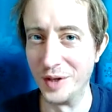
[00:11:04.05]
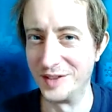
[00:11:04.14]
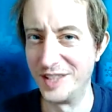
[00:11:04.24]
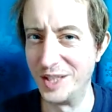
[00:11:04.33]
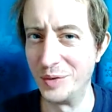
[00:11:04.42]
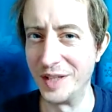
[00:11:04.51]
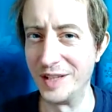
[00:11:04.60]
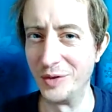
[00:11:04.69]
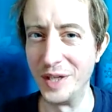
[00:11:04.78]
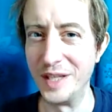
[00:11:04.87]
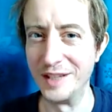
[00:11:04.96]
secret
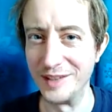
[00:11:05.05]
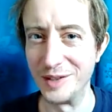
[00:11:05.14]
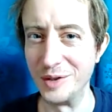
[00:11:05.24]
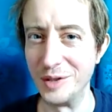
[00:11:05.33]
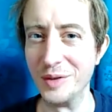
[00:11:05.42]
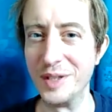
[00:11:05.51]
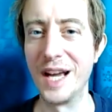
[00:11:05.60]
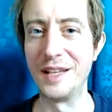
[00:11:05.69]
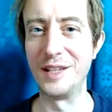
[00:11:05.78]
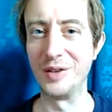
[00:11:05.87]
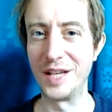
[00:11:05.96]
ingredients you got
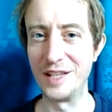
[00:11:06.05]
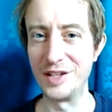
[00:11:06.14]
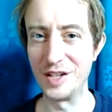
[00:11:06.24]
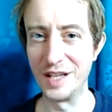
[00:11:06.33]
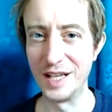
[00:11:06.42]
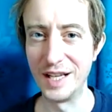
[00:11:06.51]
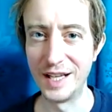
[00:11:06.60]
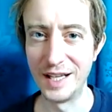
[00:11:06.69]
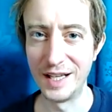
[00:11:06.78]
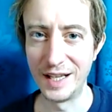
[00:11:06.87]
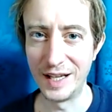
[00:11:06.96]
in your kitchen.
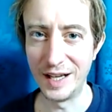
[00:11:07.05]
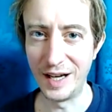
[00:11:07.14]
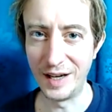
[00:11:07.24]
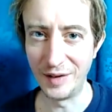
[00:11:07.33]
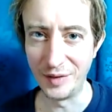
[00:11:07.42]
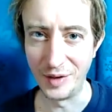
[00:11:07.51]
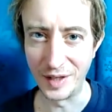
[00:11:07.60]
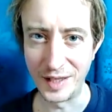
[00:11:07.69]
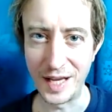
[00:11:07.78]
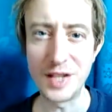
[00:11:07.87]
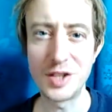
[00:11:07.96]
The
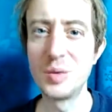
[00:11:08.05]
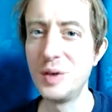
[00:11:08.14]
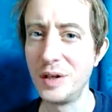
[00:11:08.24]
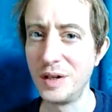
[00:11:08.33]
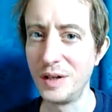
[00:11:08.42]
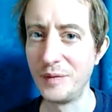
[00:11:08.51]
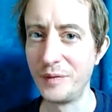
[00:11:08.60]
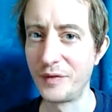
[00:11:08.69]
casual